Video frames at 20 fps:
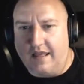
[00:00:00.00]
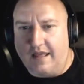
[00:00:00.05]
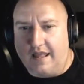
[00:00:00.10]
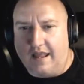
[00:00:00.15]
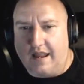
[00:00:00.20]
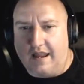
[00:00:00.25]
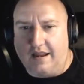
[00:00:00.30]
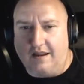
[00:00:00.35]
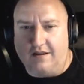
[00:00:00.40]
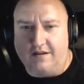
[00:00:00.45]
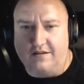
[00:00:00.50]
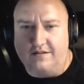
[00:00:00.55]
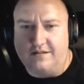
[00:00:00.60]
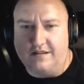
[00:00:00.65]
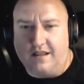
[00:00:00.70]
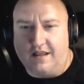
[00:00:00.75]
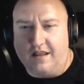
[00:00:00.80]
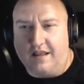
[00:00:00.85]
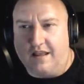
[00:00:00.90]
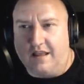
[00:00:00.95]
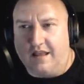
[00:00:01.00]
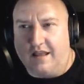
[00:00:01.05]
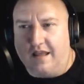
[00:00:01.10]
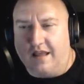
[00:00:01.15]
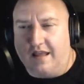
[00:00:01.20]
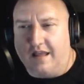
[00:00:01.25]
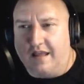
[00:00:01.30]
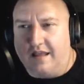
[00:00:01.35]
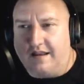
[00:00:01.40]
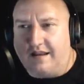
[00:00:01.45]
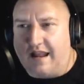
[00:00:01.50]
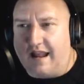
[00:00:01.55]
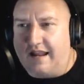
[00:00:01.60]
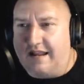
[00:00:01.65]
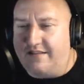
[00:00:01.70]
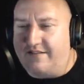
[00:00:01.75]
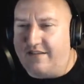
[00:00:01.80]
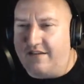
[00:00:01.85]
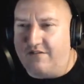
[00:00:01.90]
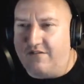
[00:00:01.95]
And he goes, guy
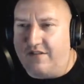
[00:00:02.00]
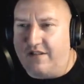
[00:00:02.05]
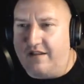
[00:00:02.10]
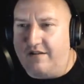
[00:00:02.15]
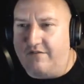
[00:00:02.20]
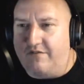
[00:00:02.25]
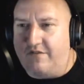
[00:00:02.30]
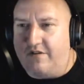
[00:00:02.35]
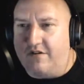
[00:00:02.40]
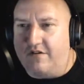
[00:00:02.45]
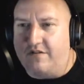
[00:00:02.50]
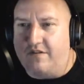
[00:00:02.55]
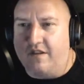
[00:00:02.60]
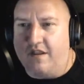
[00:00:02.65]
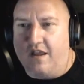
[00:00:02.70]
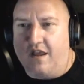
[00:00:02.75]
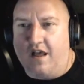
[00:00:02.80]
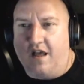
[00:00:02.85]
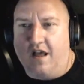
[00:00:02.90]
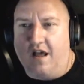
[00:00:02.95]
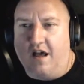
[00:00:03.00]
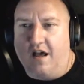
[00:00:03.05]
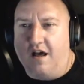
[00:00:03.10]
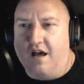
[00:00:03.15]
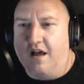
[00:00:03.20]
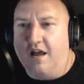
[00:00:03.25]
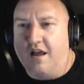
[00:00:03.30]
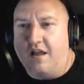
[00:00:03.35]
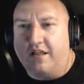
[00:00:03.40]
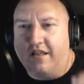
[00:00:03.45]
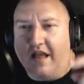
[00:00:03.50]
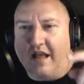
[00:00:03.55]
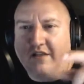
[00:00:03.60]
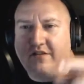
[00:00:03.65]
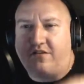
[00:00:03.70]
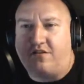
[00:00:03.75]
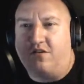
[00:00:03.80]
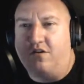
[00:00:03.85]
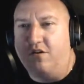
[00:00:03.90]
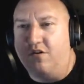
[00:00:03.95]
at 7-Eleven goes, "Oh, that's
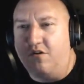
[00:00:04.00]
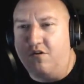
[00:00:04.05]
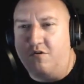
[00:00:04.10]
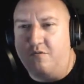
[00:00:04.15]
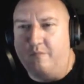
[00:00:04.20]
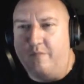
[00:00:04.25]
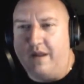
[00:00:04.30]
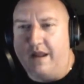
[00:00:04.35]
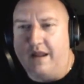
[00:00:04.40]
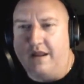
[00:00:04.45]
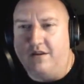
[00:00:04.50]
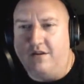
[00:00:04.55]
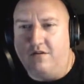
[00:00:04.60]
cool, man!